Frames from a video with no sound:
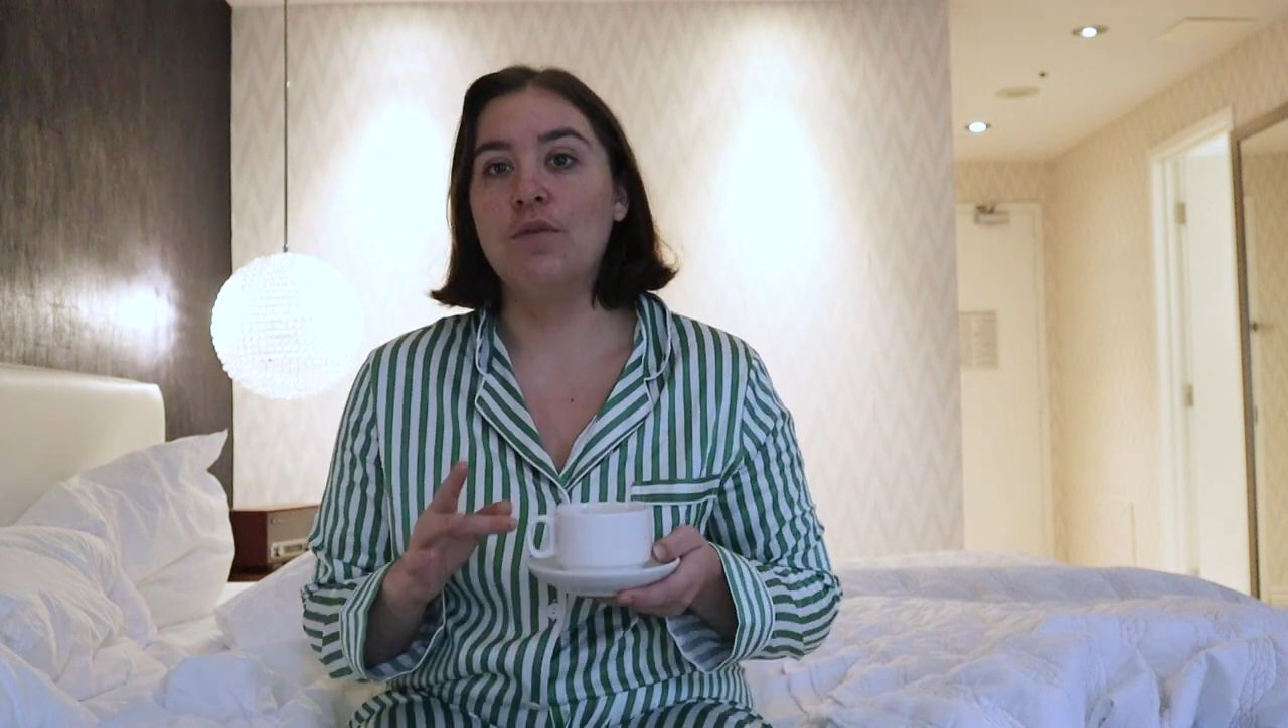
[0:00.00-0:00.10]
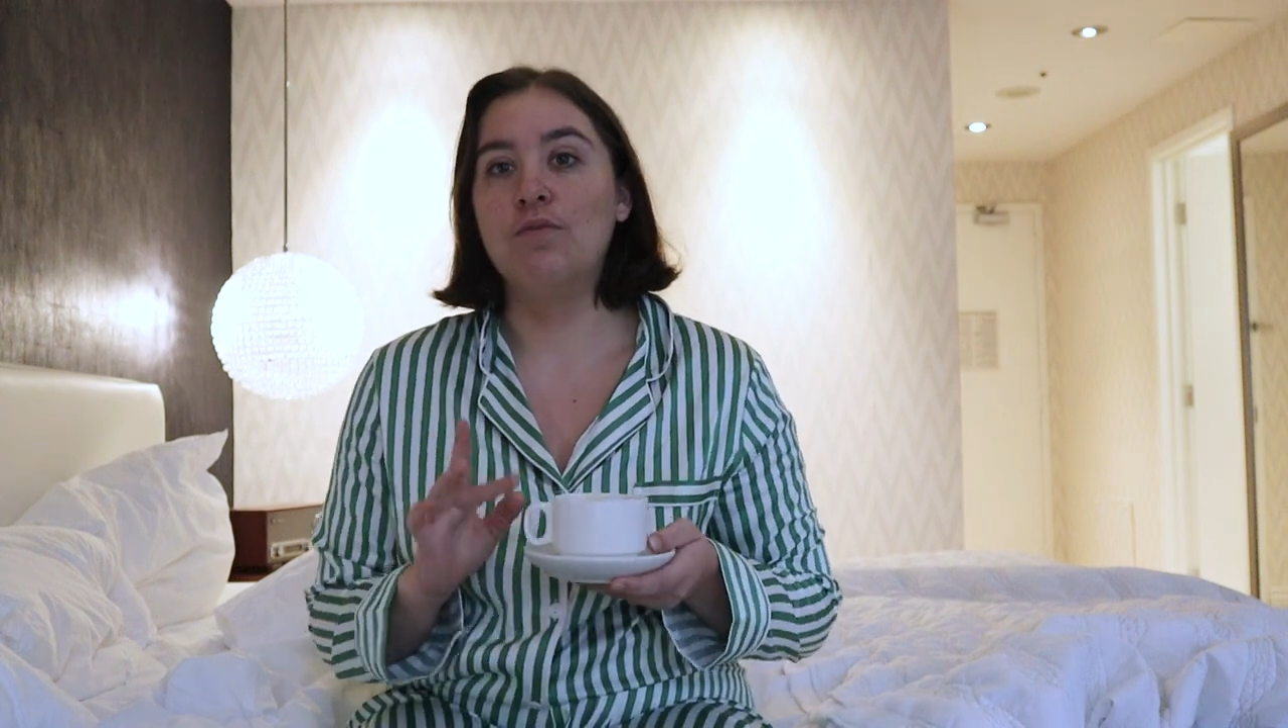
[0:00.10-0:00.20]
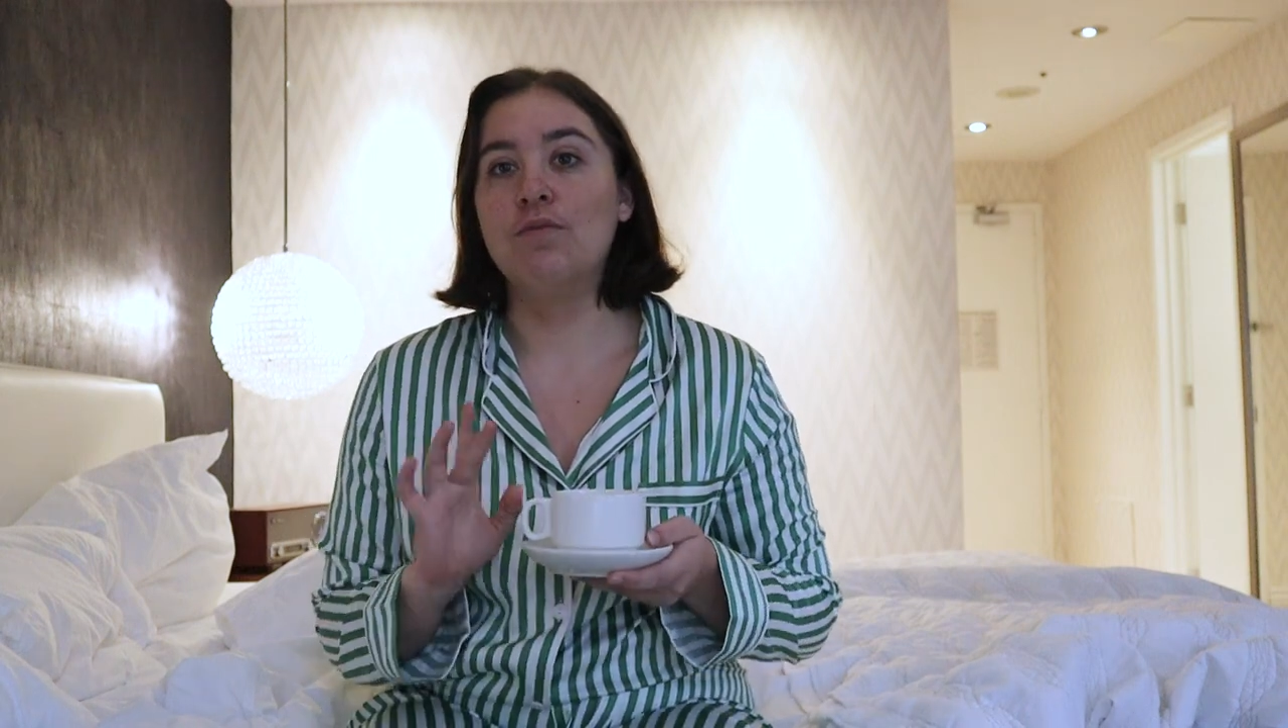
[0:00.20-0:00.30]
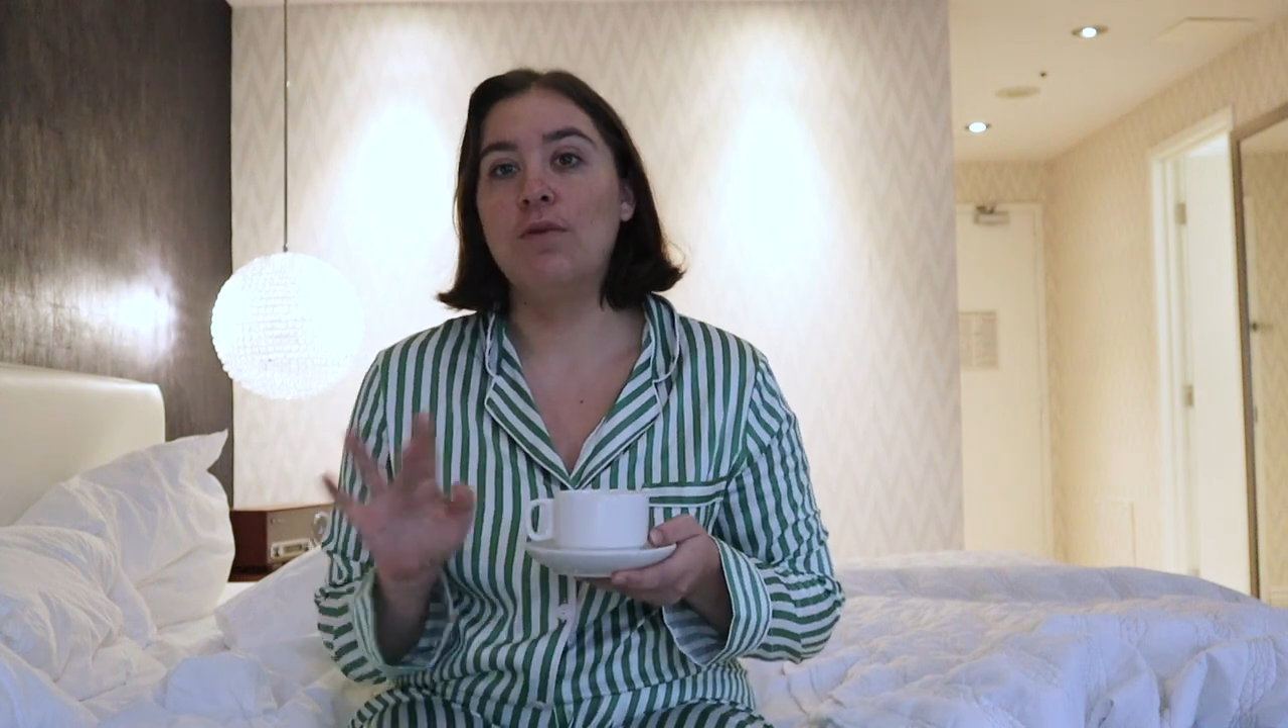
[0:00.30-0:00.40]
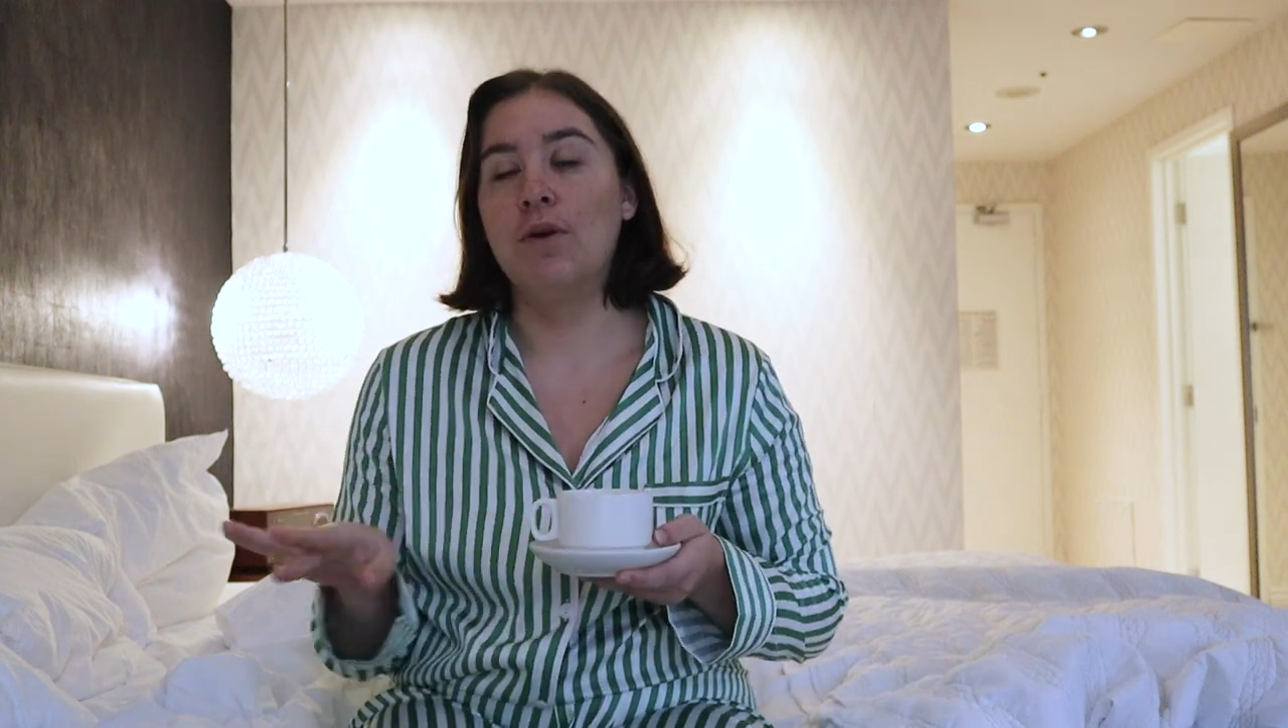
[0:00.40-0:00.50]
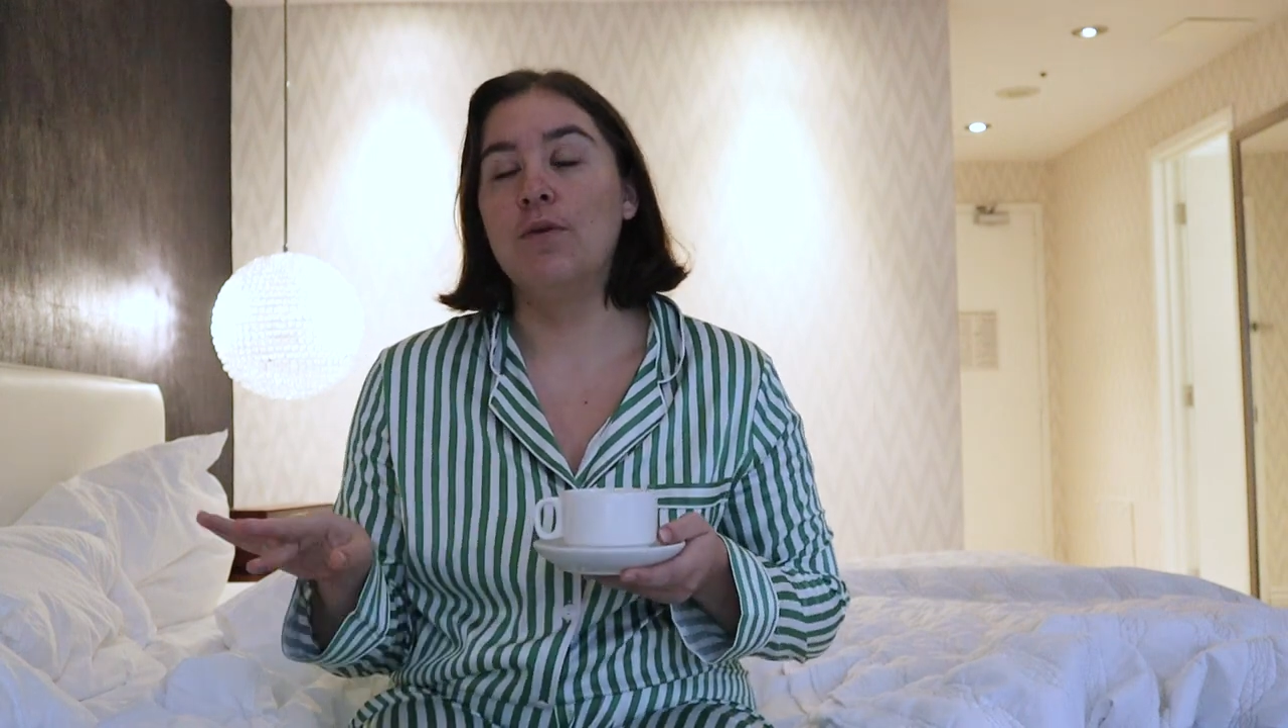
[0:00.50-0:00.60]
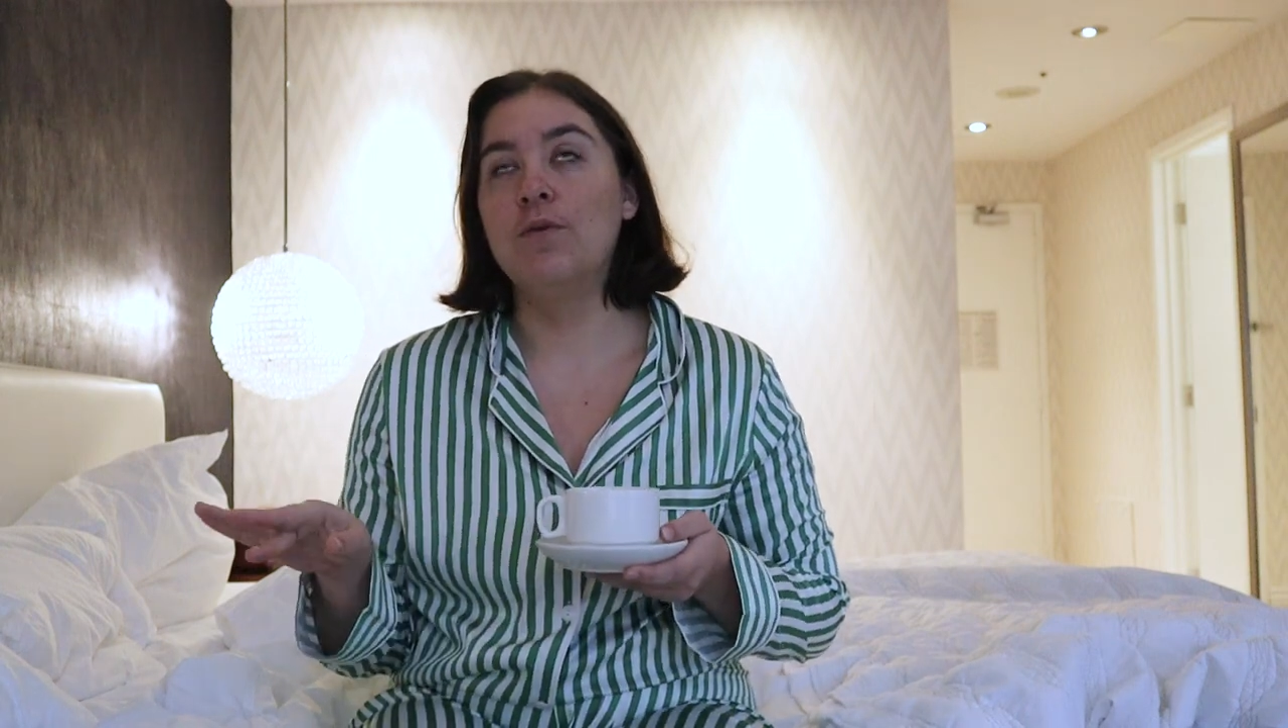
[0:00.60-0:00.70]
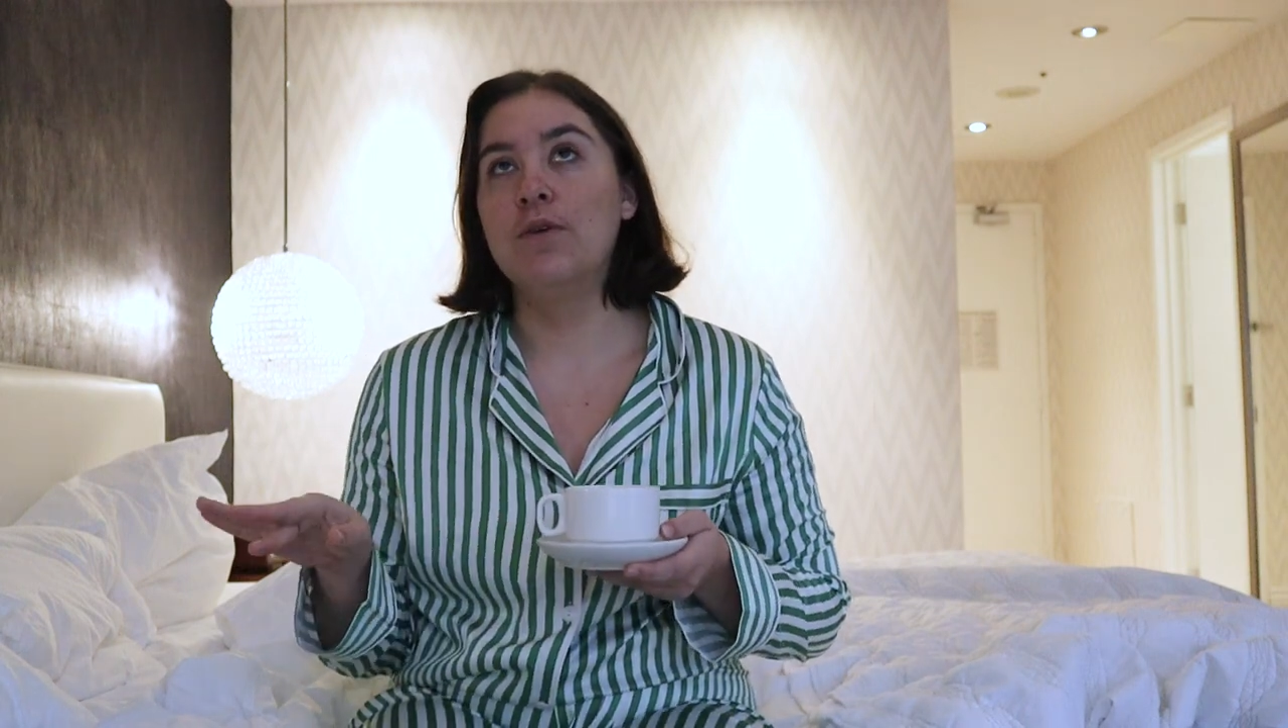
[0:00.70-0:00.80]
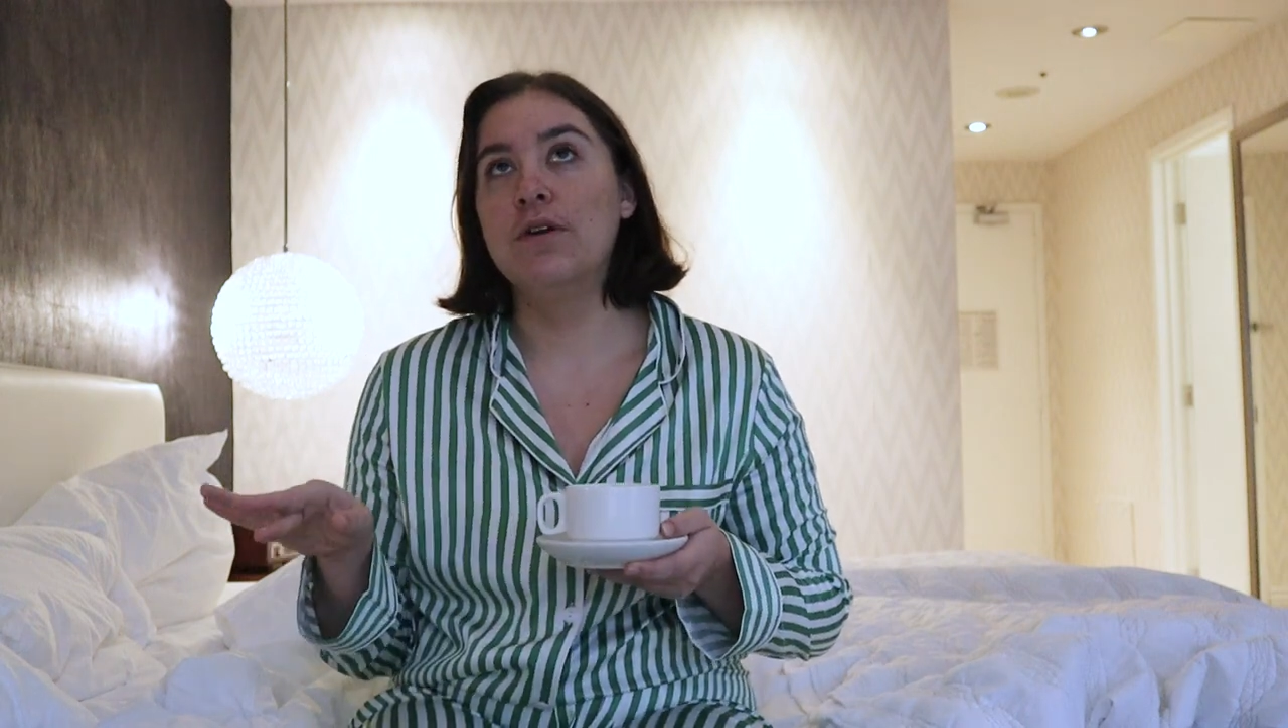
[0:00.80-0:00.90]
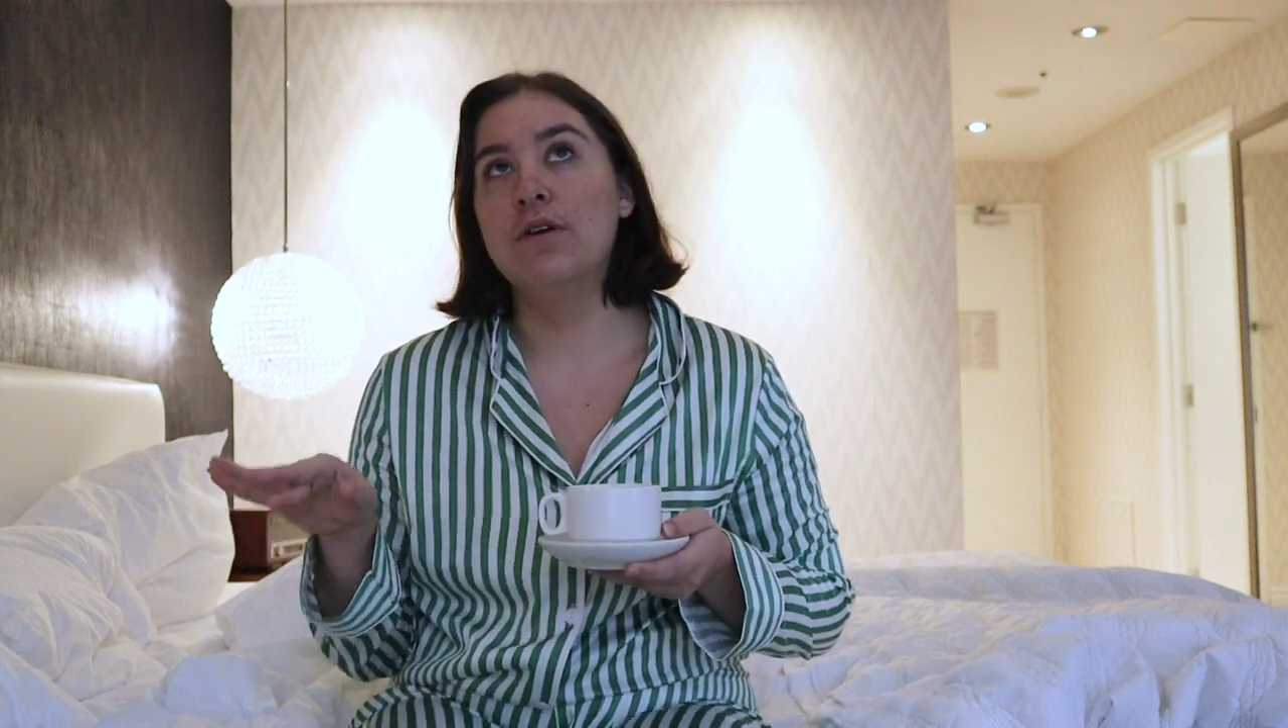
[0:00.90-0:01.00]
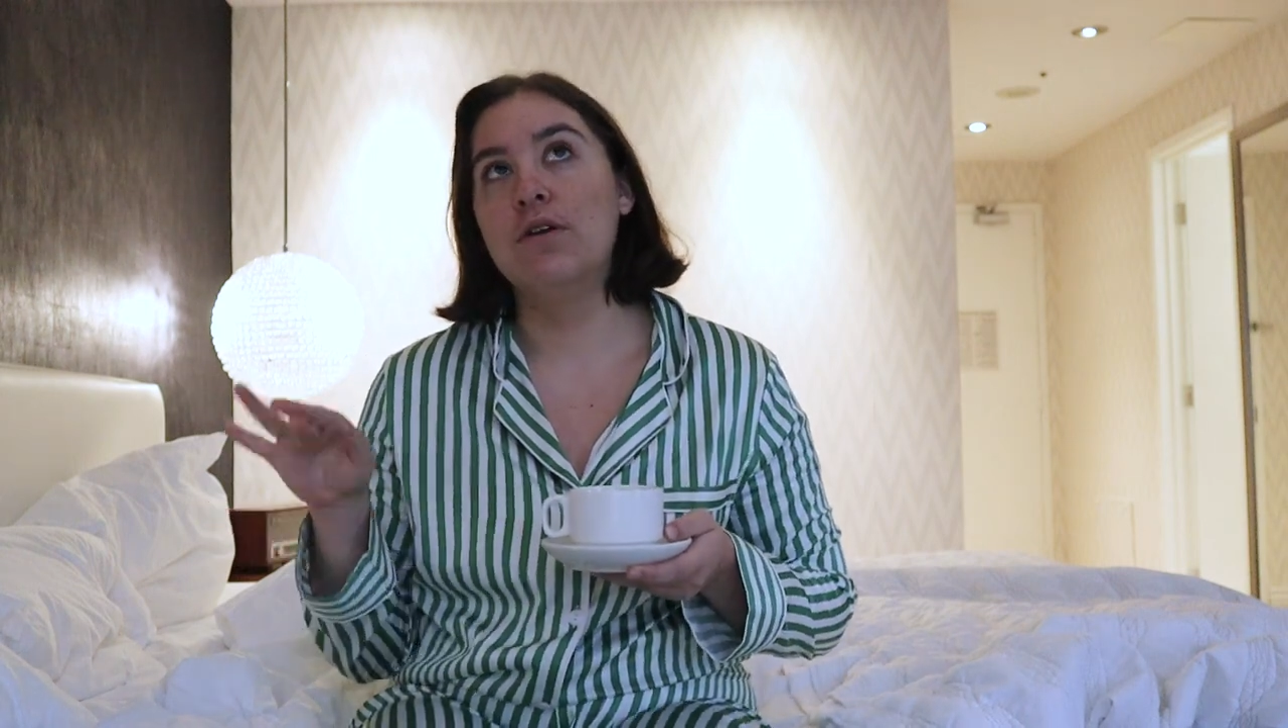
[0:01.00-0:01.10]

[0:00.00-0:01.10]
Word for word: the road